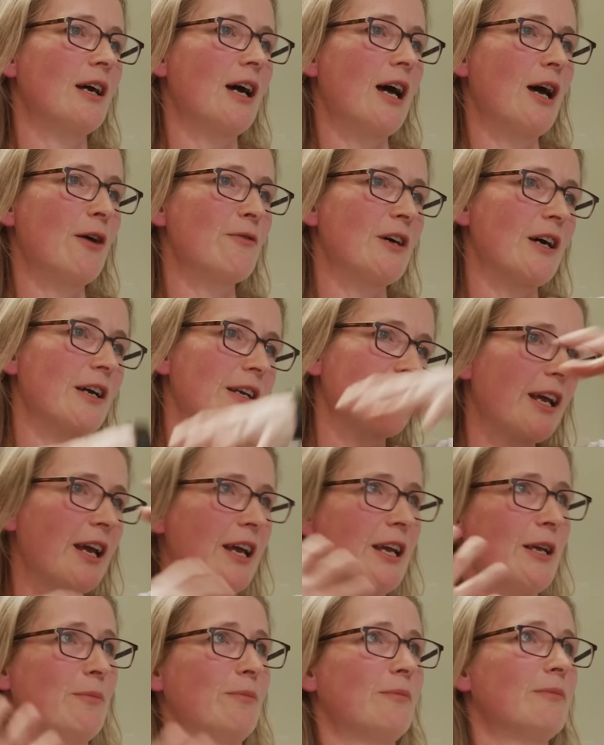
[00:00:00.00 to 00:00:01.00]
how that
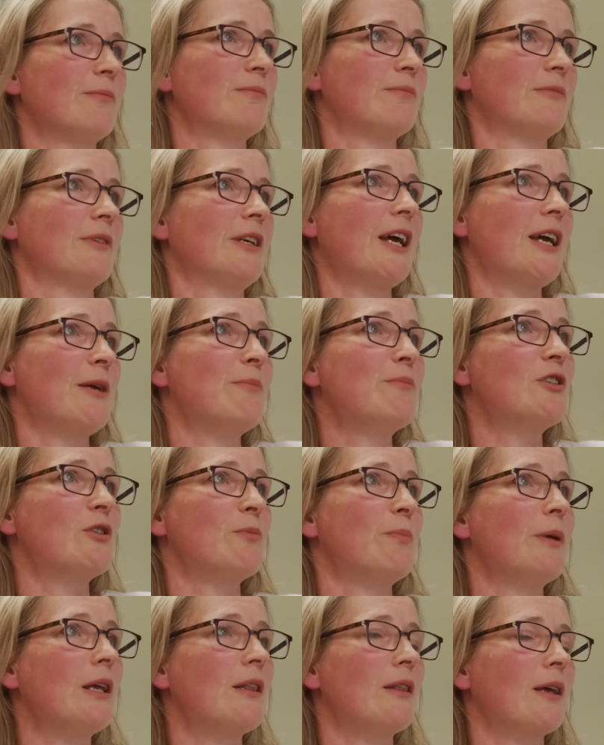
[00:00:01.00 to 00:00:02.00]
came came
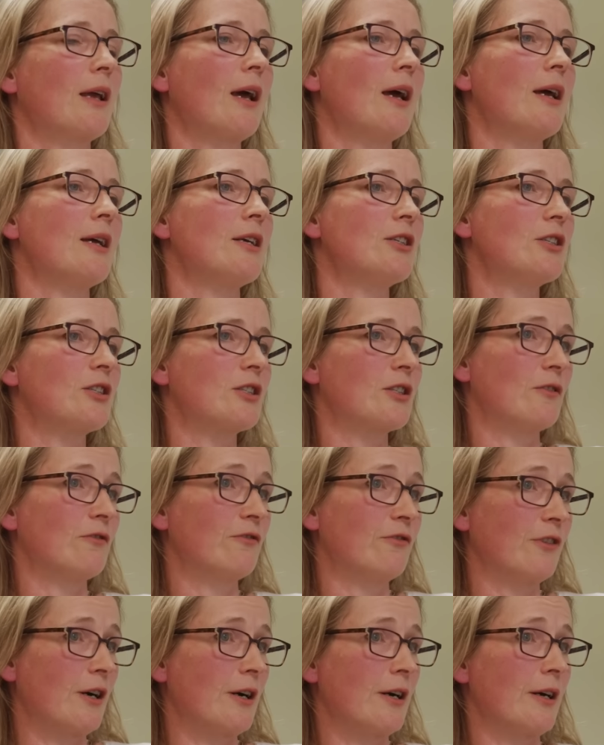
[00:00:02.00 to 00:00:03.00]
to be the case
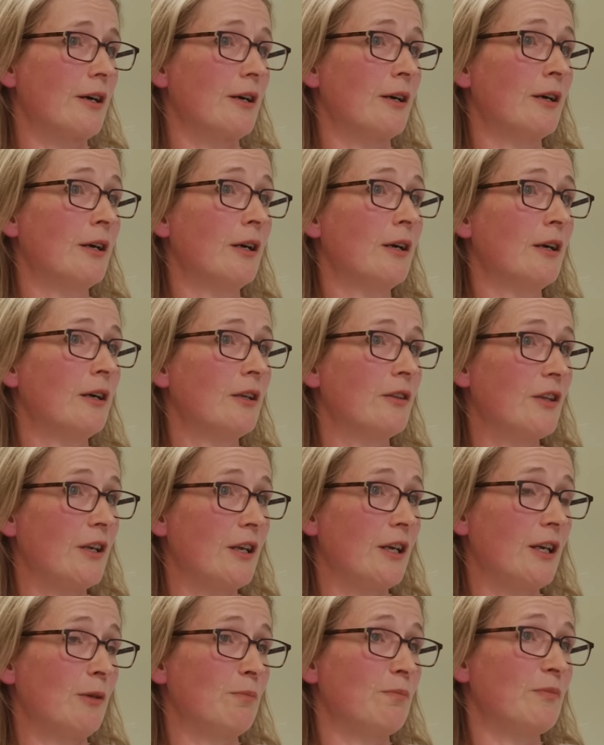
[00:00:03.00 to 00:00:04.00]
via
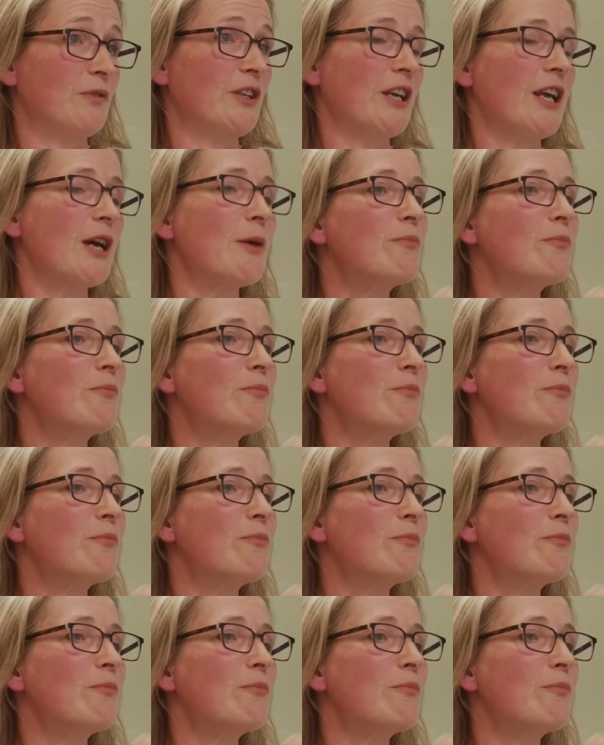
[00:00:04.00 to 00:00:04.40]
the the